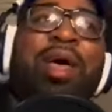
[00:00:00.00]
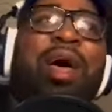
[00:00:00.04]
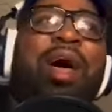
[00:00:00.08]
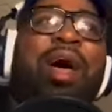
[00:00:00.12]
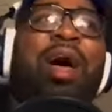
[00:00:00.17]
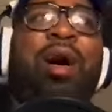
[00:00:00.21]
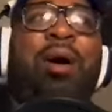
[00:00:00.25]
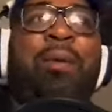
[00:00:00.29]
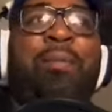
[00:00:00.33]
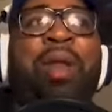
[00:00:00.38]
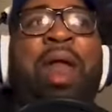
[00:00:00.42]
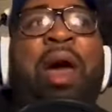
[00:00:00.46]

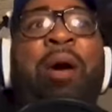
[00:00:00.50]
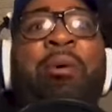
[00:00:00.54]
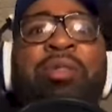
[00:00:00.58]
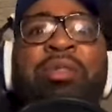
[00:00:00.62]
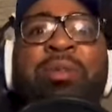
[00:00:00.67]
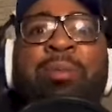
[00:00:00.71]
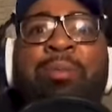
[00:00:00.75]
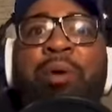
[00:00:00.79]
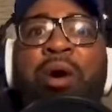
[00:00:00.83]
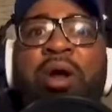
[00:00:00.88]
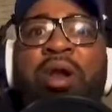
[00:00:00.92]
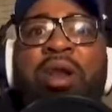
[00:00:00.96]
But I
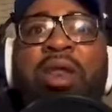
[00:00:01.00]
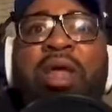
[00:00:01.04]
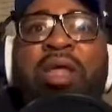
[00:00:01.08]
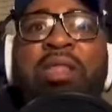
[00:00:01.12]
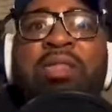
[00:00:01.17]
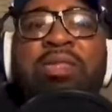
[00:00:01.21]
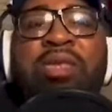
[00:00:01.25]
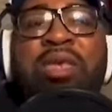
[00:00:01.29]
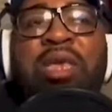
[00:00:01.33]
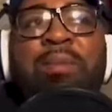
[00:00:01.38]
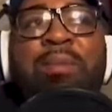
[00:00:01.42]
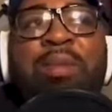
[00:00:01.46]
was a part of that
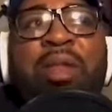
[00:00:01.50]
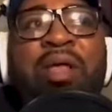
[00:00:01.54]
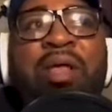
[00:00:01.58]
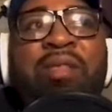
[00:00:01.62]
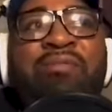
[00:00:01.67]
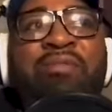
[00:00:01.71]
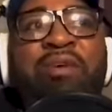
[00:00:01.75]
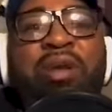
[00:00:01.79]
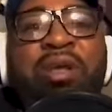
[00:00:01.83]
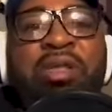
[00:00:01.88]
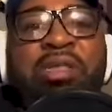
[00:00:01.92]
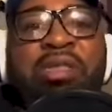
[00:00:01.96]
team, and I
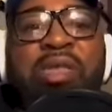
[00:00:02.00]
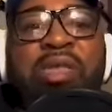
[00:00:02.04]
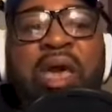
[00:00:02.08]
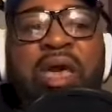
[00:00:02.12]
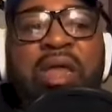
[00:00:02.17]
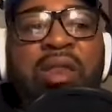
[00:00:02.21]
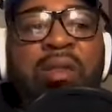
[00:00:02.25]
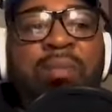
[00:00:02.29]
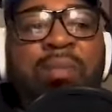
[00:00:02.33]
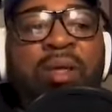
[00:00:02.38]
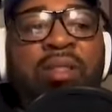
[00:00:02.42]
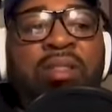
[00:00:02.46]
was very
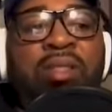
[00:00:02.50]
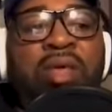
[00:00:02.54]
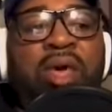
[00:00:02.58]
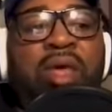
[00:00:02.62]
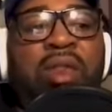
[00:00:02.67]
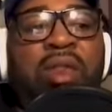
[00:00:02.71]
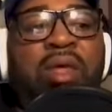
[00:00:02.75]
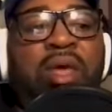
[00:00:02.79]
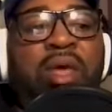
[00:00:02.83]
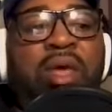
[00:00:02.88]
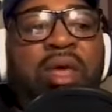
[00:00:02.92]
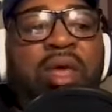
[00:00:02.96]
excited about
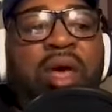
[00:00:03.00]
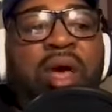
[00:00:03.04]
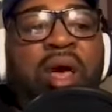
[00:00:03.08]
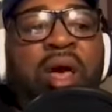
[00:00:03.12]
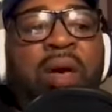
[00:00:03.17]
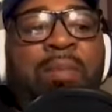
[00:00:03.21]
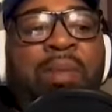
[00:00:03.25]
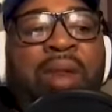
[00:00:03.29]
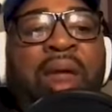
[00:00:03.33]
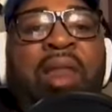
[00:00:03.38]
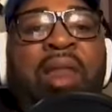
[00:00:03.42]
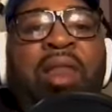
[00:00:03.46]
that.
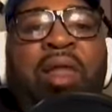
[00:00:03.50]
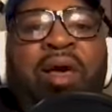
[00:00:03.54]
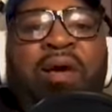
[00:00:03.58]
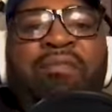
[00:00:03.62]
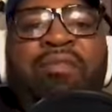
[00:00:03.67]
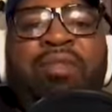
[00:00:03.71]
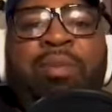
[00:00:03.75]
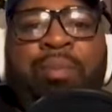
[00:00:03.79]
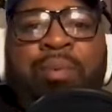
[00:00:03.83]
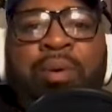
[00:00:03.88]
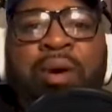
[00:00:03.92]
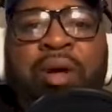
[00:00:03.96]
And I
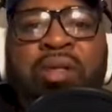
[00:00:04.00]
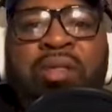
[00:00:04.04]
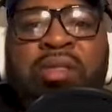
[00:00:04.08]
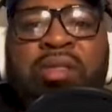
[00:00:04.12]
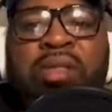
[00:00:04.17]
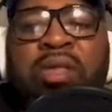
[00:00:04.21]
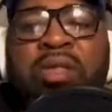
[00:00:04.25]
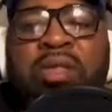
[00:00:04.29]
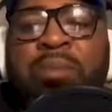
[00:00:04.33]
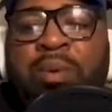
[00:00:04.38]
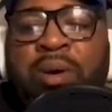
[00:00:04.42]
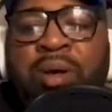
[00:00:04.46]
loved the
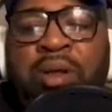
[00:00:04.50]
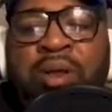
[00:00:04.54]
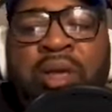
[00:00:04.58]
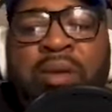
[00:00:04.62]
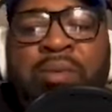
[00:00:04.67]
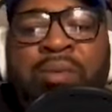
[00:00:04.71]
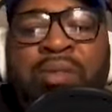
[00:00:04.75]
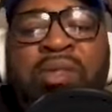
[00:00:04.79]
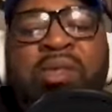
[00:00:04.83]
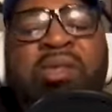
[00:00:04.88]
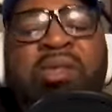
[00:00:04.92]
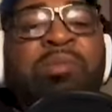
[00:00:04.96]
process, but
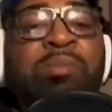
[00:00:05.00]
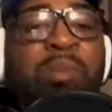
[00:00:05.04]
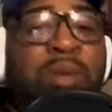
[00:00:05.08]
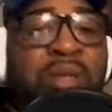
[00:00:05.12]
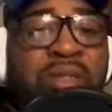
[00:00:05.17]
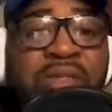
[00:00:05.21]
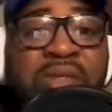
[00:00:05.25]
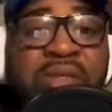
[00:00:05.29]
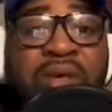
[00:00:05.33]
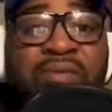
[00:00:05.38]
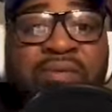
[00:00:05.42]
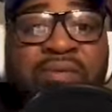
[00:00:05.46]
it was expensive.